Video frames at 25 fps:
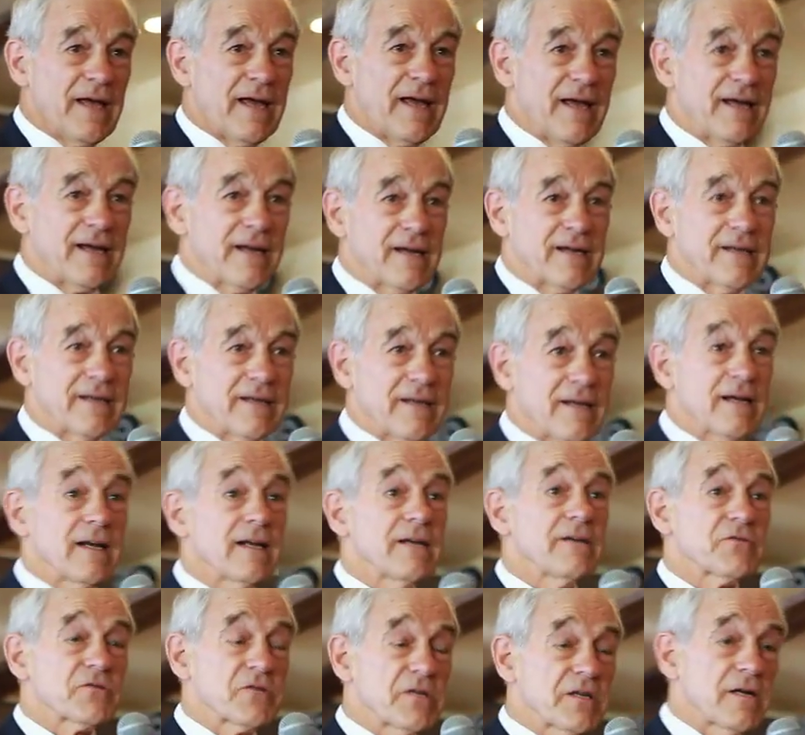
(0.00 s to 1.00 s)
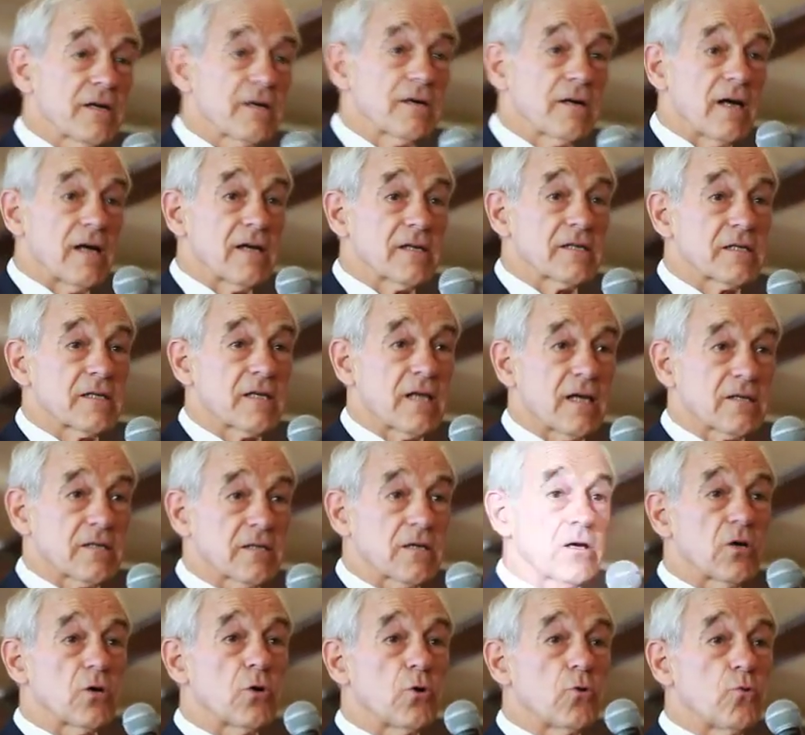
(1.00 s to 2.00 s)
and he lives near us,
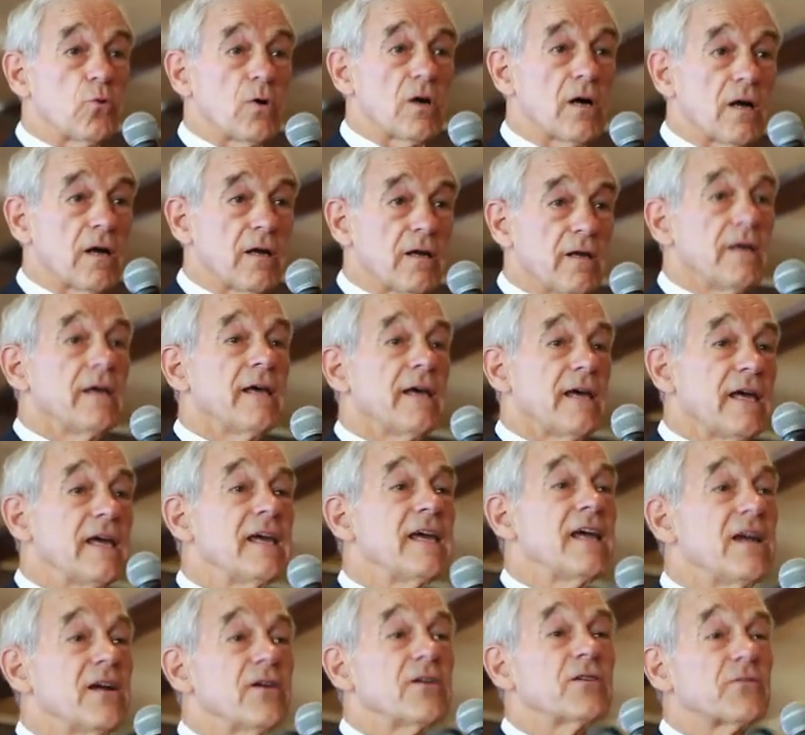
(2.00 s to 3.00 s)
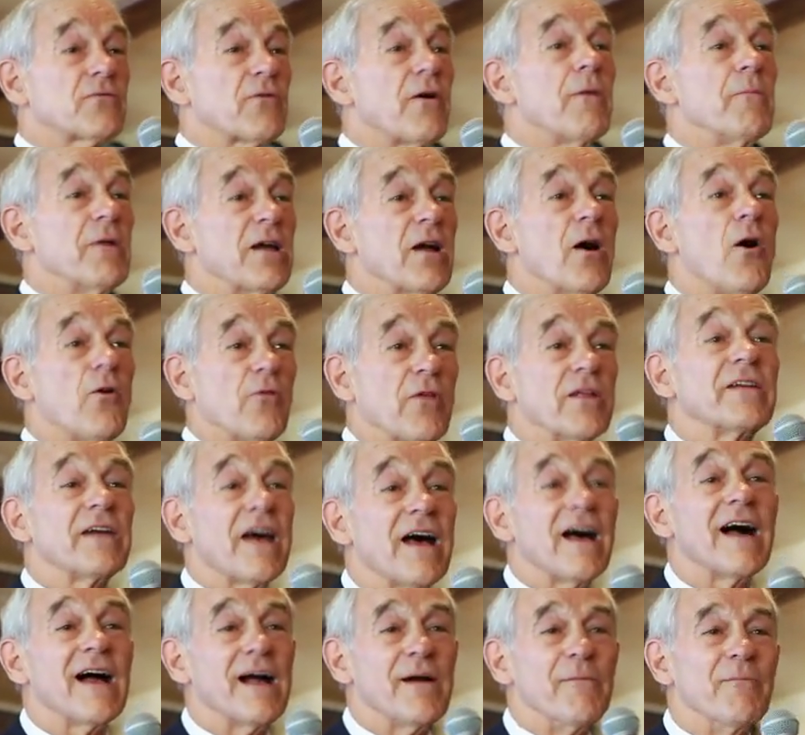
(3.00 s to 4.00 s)
so he hears from me all the
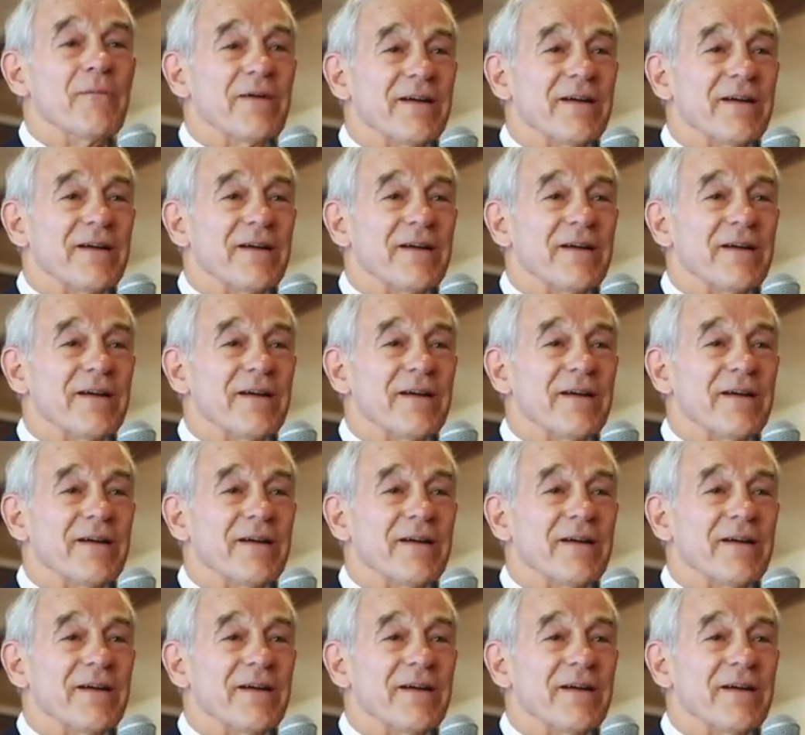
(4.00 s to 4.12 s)
time.